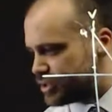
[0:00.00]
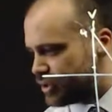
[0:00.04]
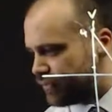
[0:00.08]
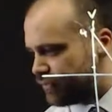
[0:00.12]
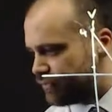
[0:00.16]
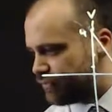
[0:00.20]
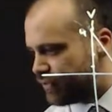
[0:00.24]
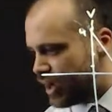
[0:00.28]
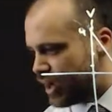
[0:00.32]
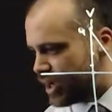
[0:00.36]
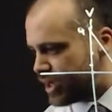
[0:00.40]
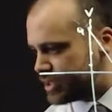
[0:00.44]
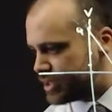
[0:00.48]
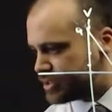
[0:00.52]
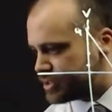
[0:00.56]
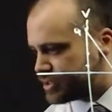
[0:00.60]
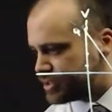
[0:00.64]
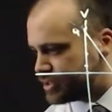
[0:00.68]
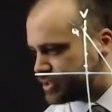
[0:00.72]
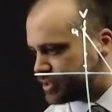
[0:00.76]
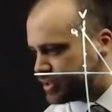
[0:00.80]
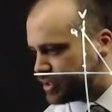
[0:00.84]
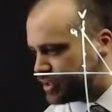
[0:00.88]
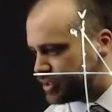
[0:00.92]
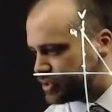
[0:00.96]
off fast,
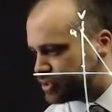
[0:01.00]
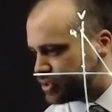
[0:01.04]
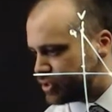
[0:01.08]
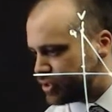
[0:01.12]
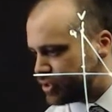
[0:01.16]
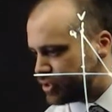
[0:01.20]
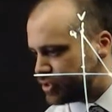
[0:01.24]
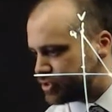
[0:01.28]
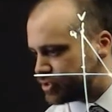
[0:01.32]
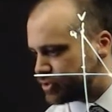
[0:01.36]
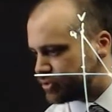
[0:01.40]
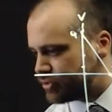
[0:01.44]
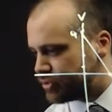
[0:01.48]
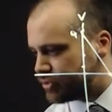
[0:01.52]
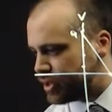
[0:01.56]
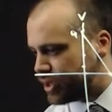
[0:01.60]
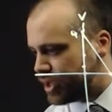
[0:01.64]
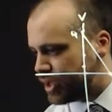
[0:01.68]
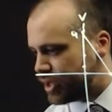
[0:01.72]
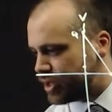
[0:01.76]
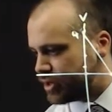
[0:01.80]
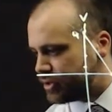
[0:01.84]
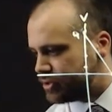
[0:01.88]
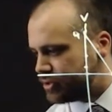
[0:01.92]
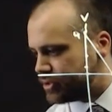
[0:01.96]
it turns
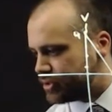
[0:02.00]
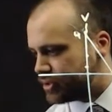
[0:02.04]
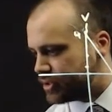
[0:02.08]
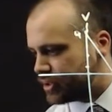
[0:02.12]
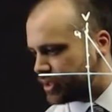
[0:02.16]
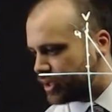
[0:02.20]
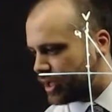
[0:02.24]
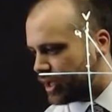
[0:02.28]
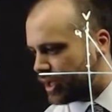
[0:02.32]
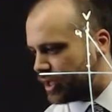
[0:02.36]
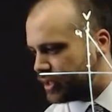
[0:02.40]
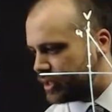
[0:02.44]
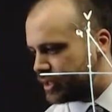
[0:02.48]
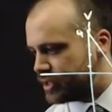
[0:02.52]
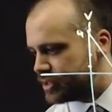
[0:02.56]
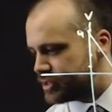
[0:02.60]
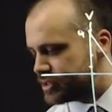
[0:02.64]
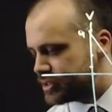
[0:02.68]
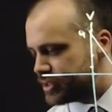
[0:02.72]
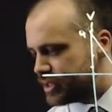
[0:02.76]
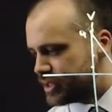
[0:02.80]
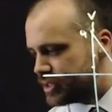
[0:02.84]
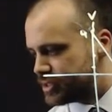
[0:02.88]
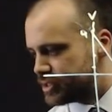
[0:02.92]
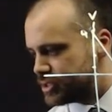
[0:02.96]
around, and then it
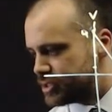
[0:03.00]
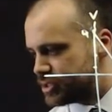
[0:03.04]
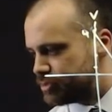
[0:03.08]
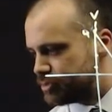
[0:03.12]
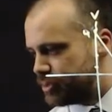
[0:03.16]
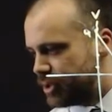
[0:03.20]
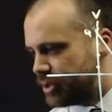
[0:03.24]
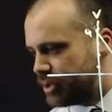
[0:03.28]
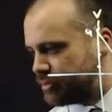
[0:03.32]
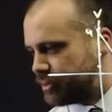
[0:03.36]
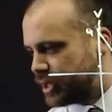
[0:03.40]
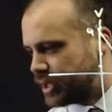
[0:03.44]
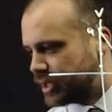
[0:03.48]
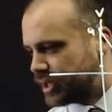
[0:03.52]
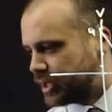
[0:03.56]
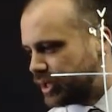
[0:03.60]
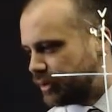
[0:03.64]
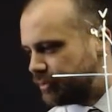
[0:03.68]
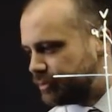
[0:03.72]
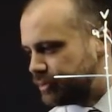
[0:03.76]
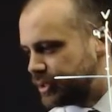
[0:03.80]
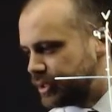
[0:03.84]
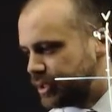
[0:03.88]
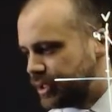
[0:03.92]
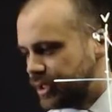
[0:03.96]
starts to speed back
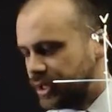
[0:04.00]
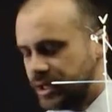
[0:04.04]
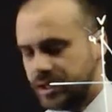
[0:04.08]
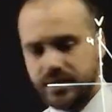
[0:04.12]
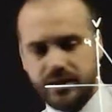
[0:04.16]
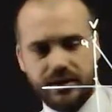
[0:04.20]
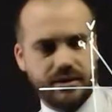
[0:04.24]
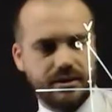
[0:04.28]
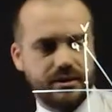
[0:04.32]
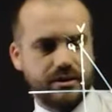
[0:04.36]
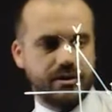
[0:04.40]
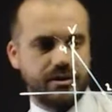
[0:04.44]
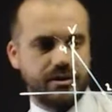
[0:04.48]
up again.